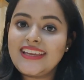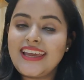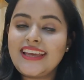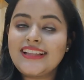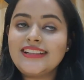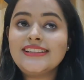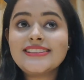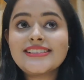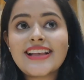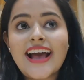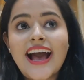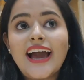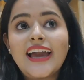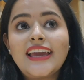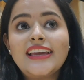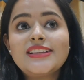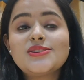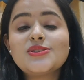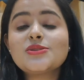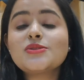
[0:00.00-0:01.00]
else.
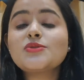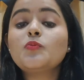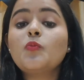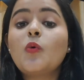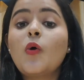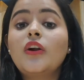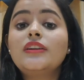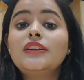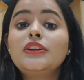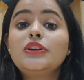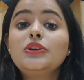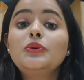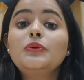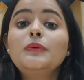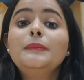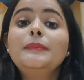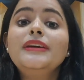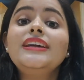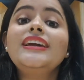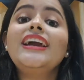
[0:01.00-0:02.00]
I just wanted to
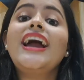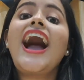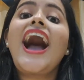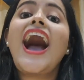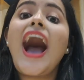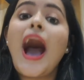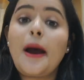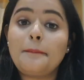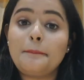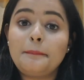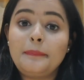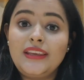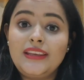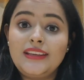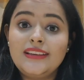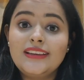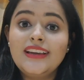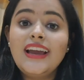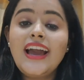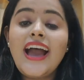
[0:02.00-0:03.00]
be
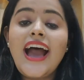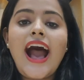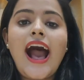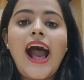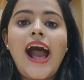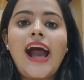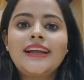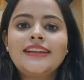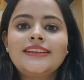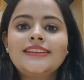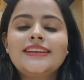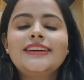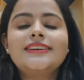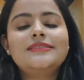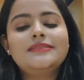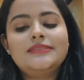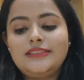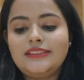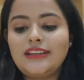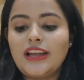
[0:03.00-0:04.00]
happy, and
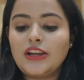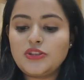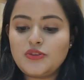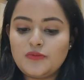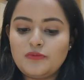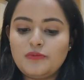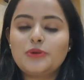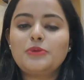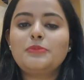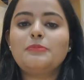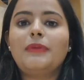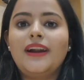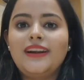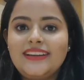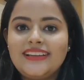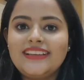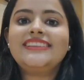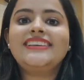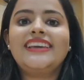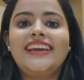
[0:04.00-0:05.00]
touch wood,
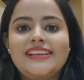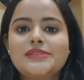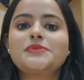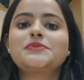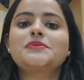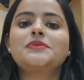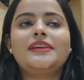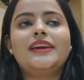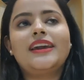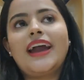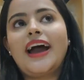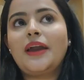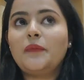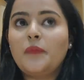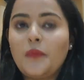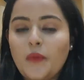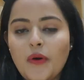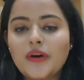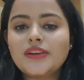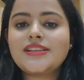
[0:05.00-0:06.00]
but yes, today I
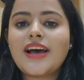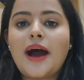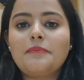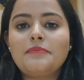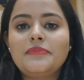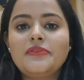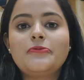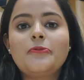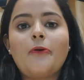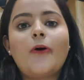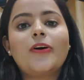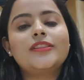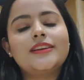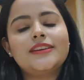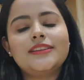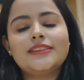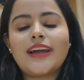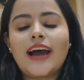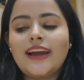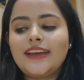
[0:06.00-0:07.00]
was happy for the
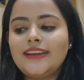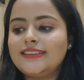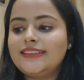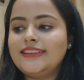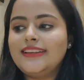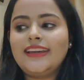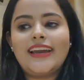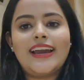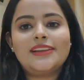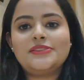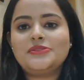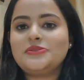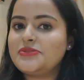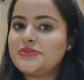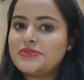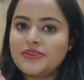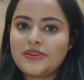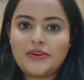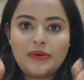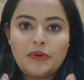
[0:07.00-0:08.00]
entire day. I
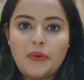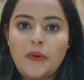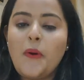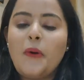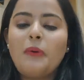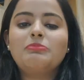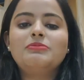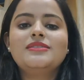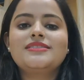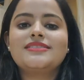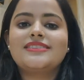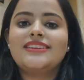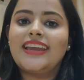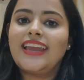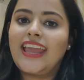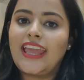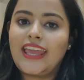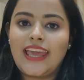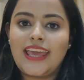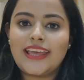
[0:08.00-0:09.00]
just hope this
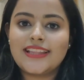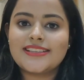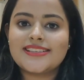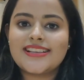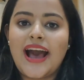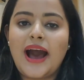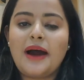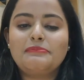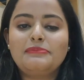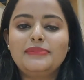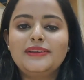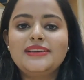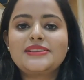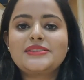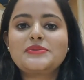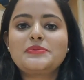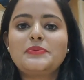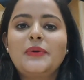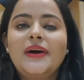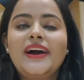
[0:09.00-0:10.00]
day ends happy
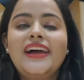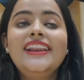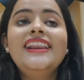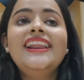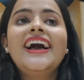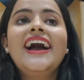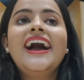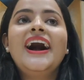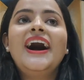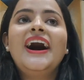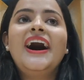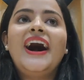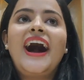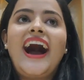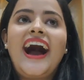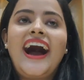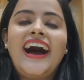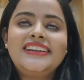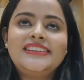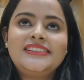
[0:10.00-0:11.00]
as well.
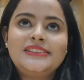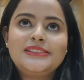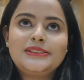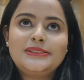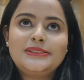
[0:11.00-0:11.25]
And